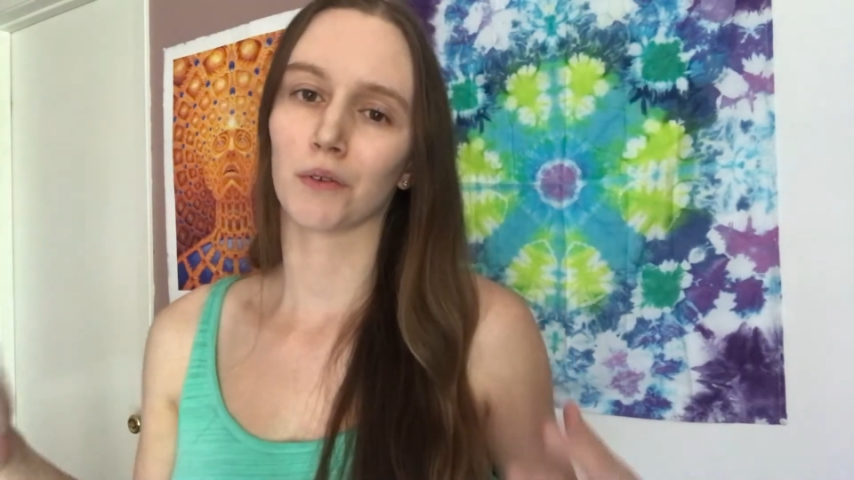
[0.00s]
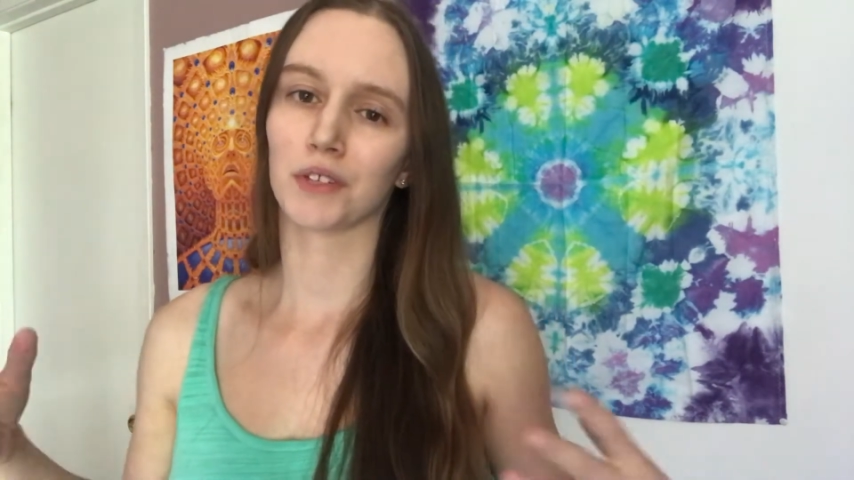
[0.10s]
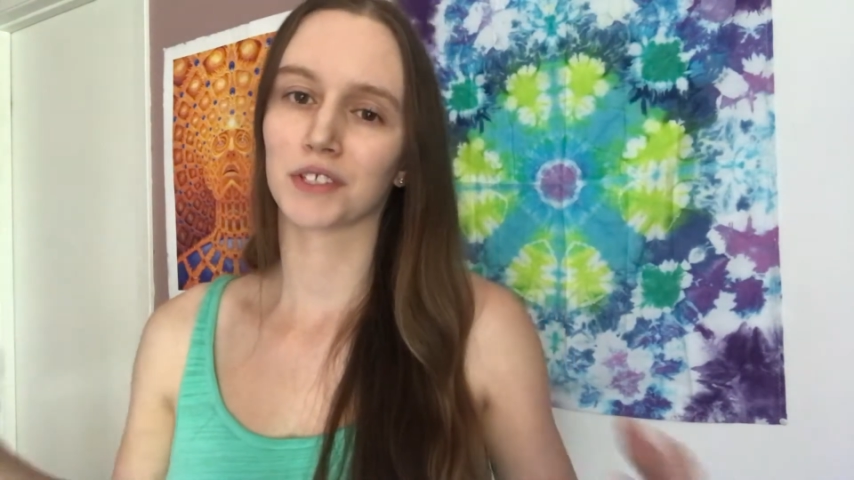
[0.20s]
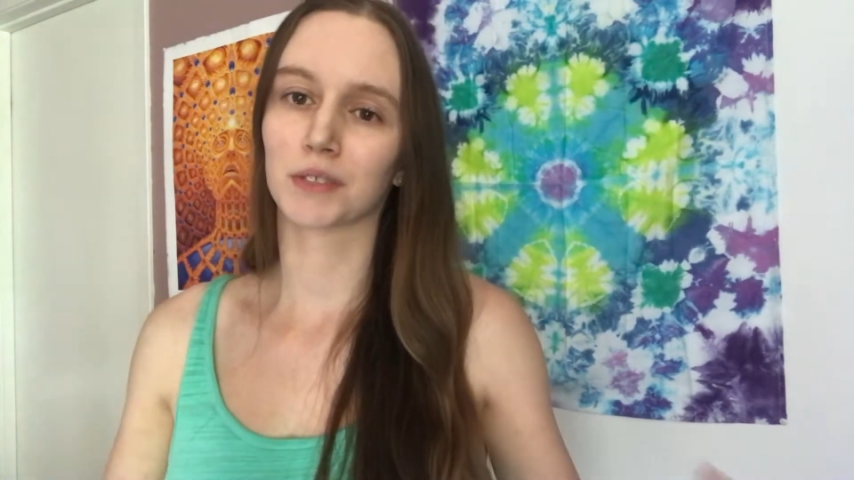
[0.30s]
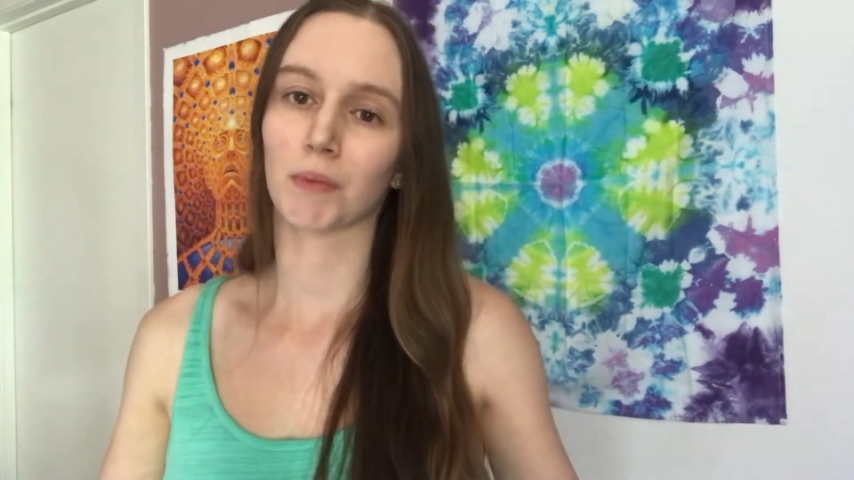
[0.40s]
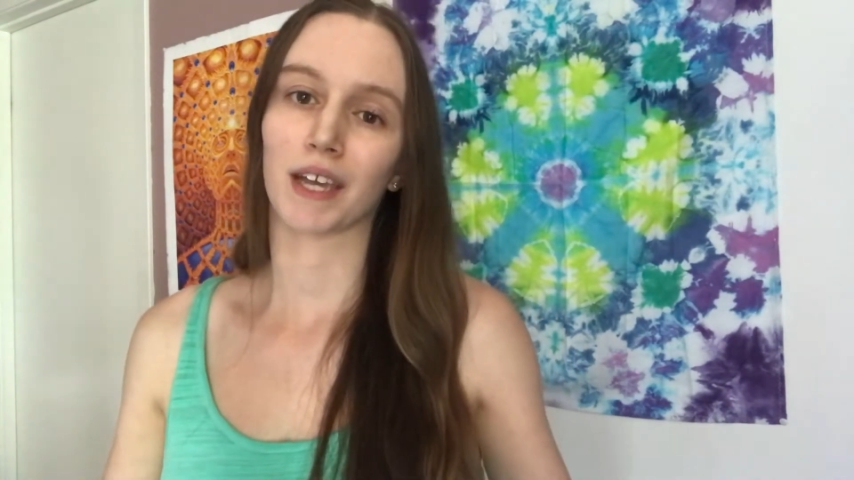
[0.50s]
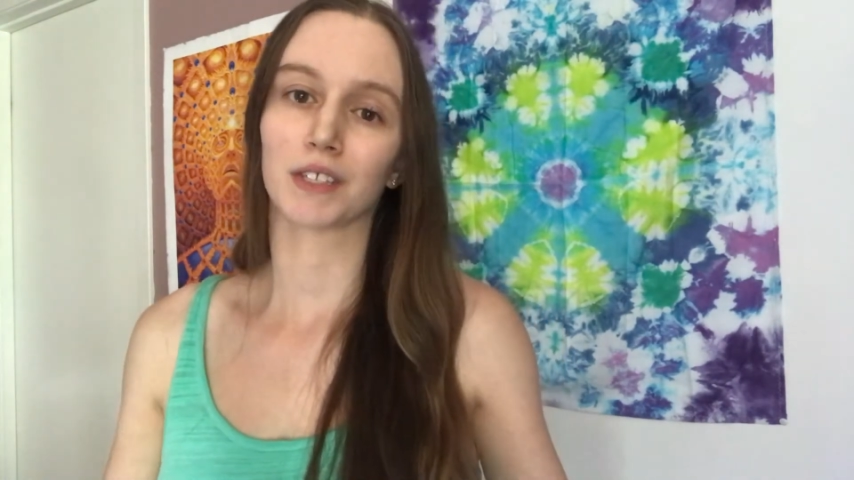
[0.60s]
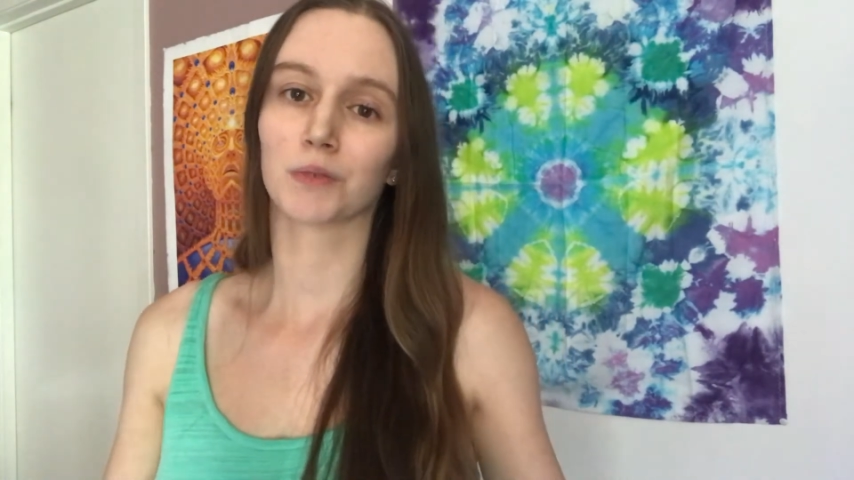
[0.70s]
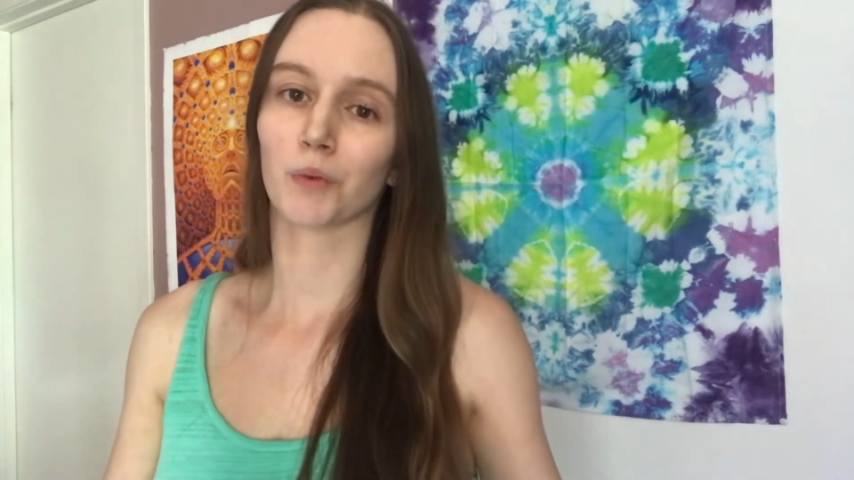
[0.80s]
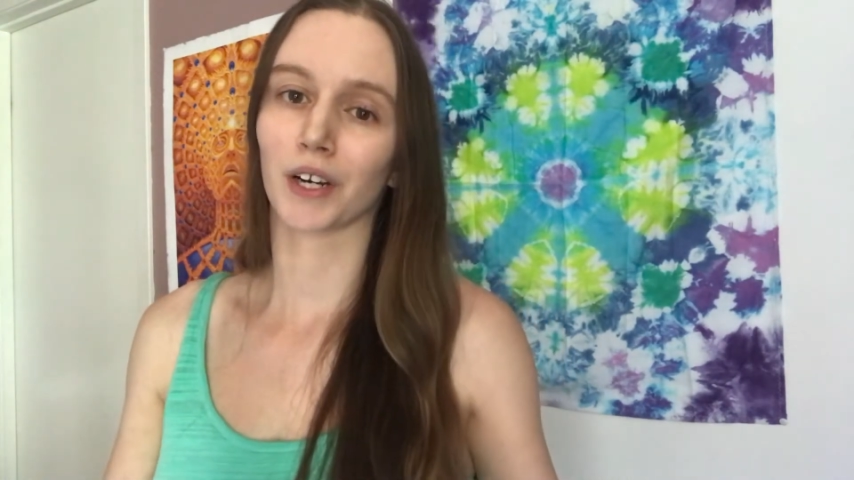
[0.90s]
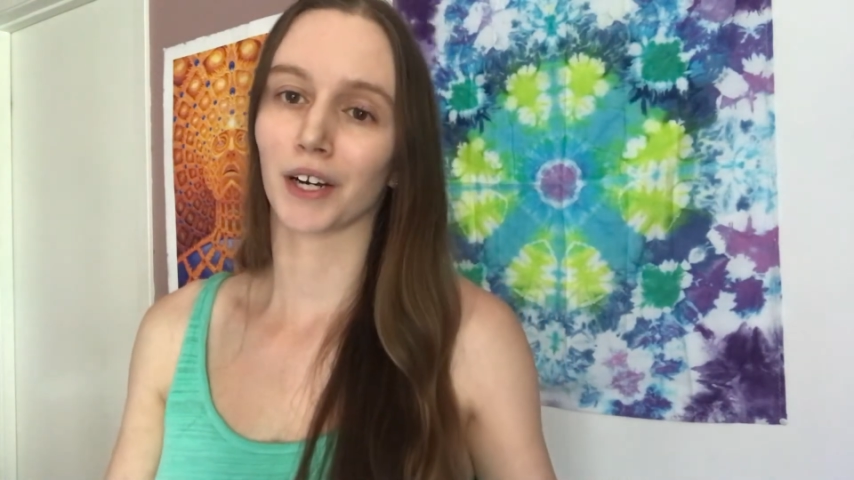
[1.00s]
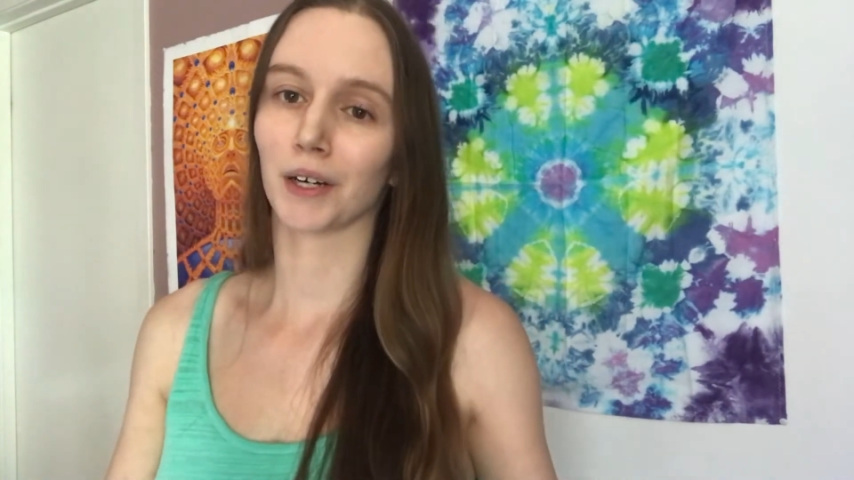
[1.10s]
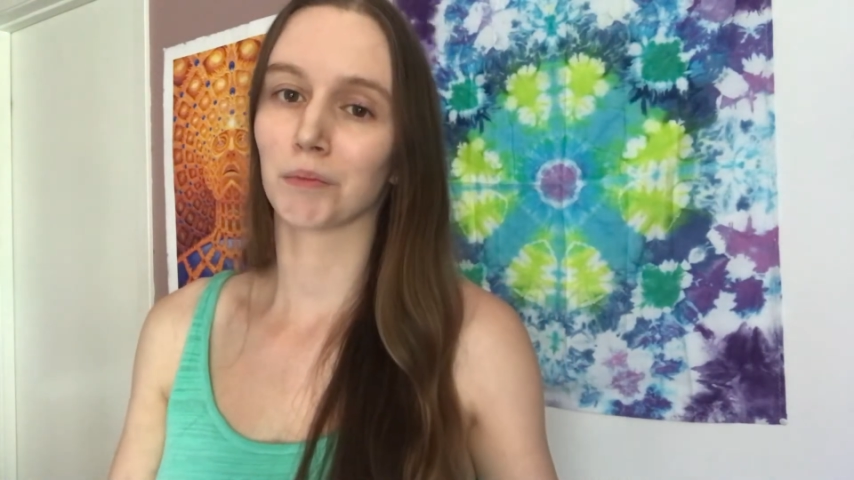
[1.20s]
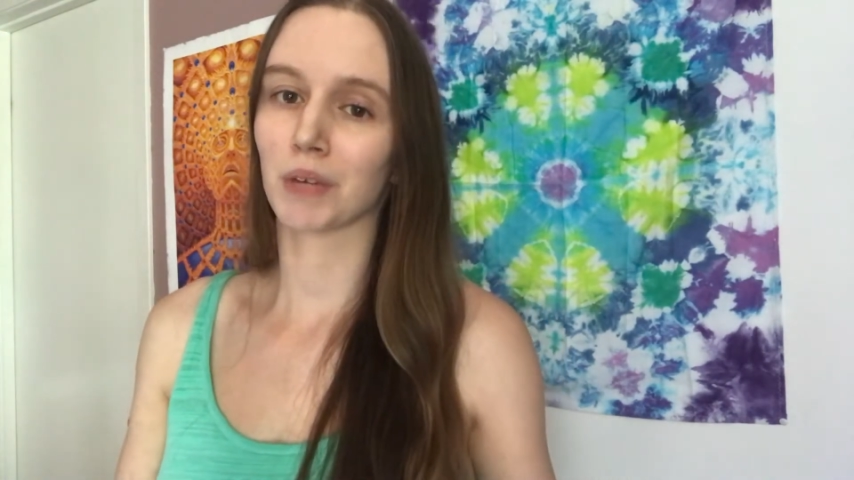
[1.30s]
the space where